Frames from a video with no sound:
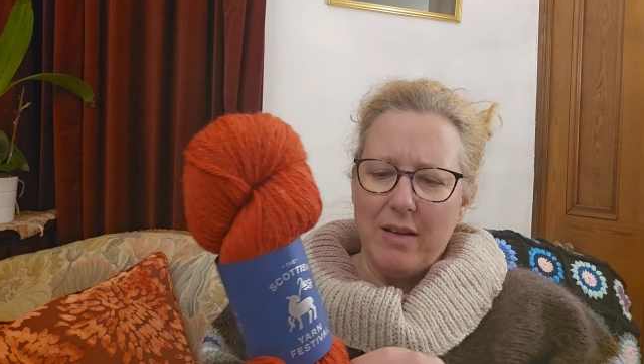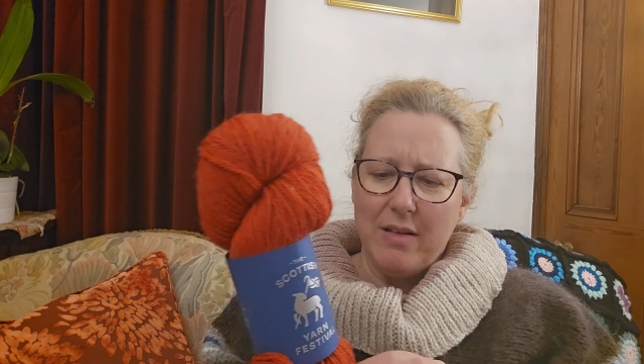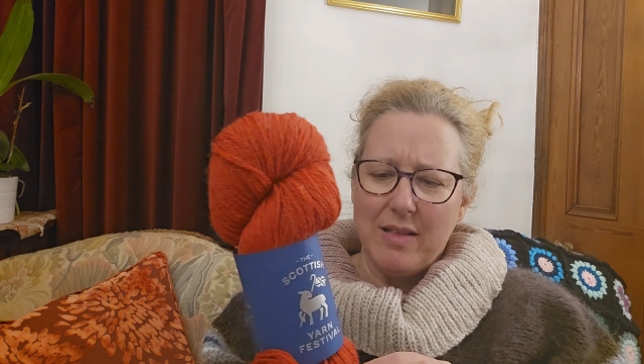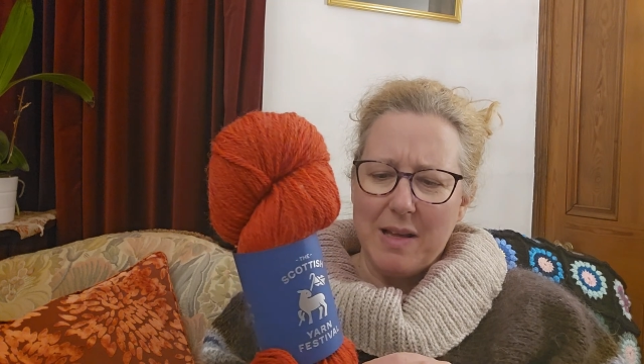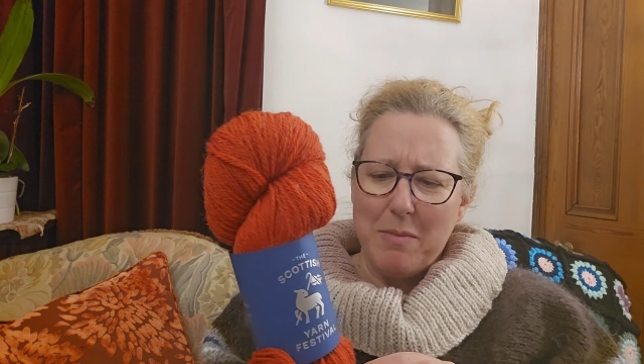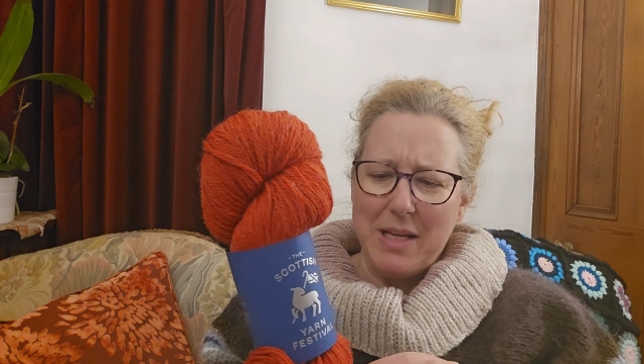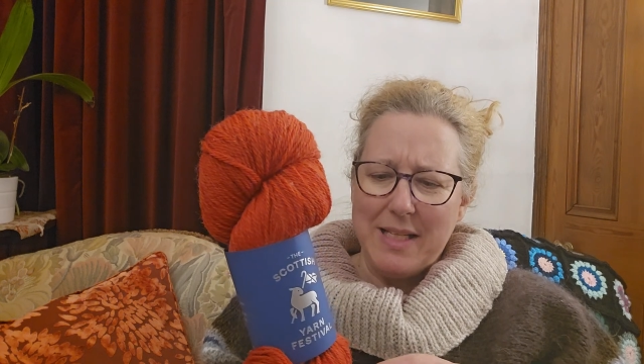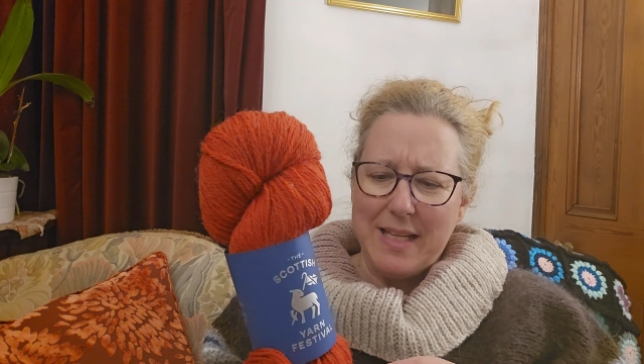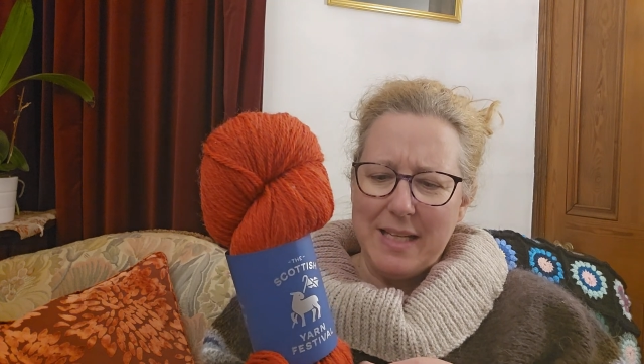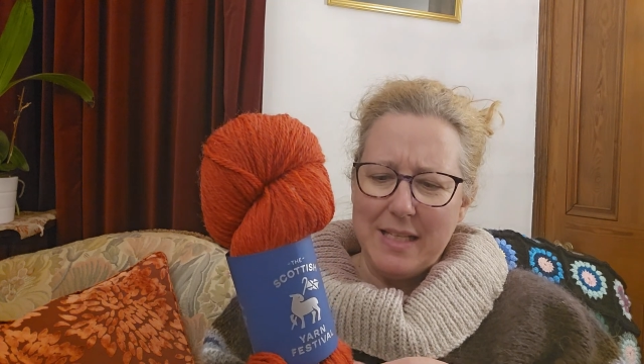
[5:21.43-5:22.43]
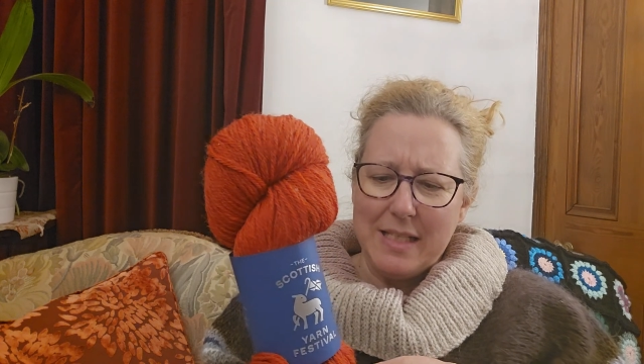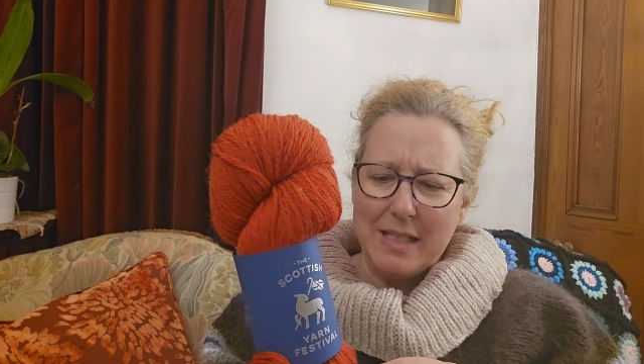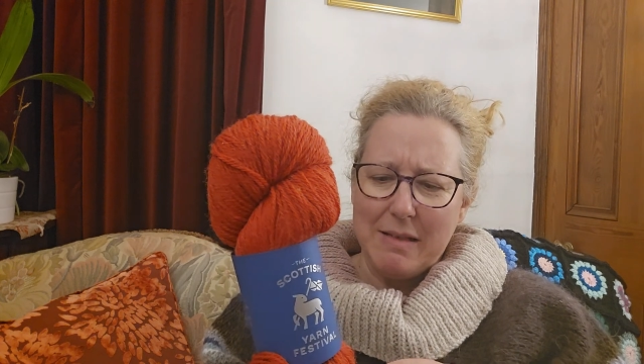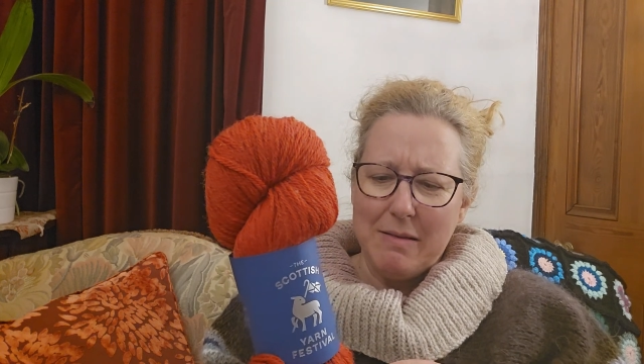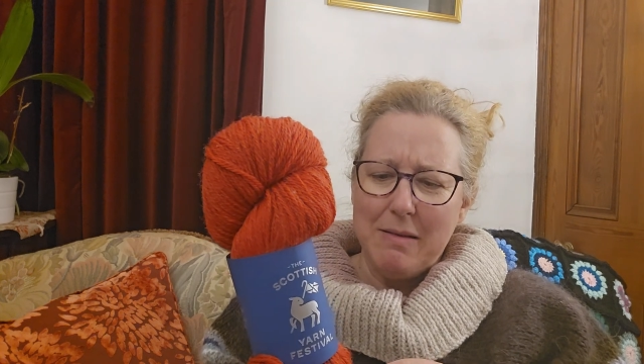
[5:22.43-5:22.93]
Does that make sense?
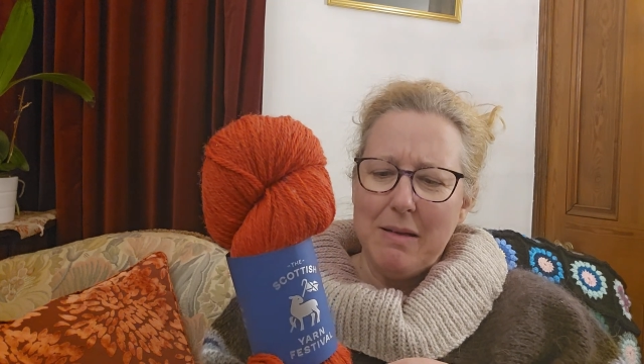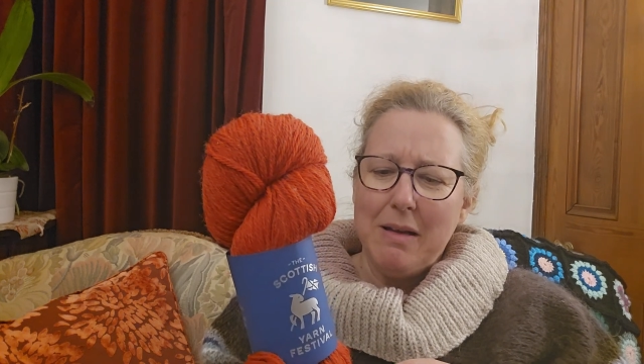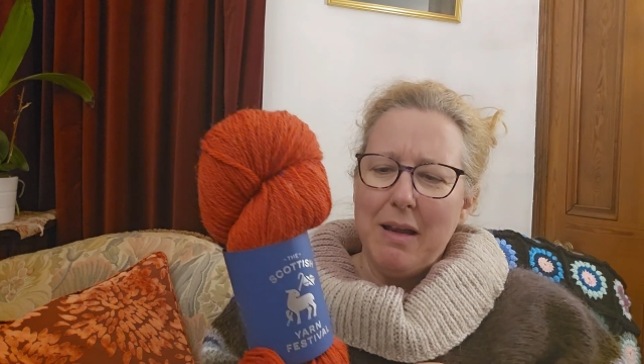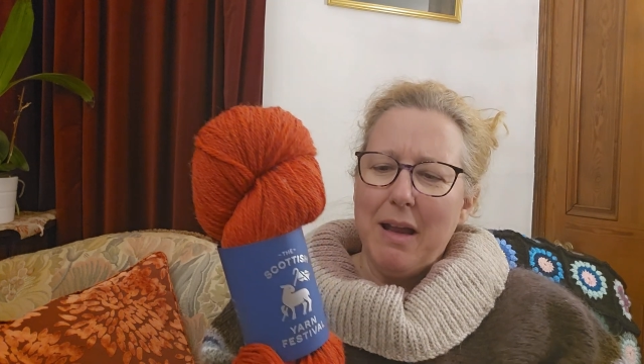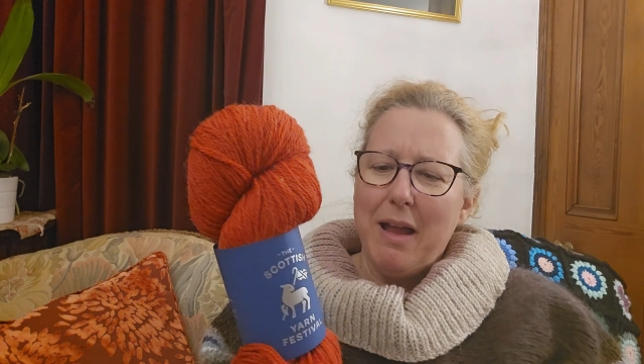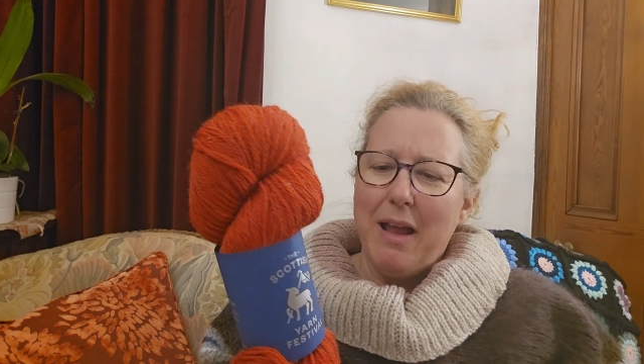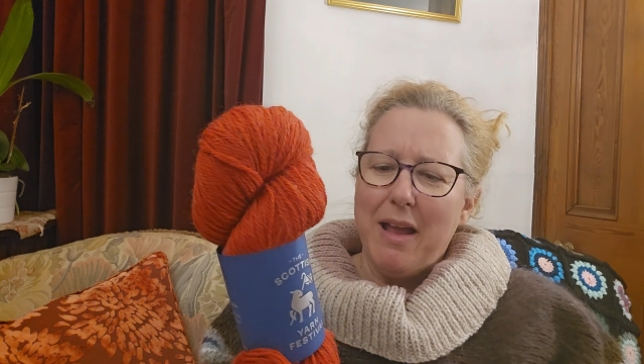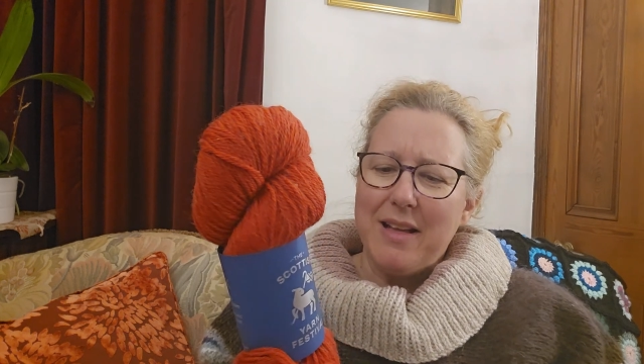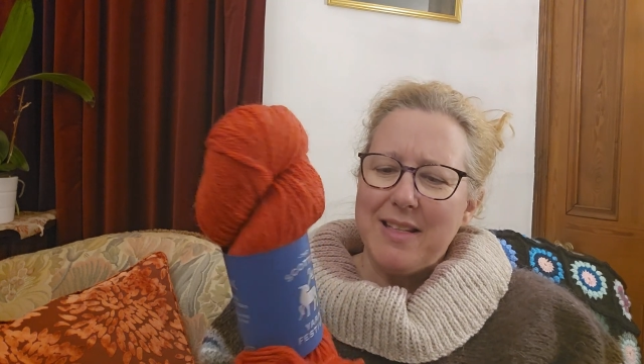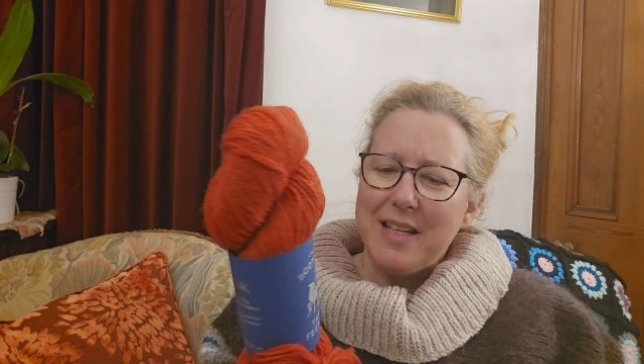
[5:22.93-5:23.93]
It's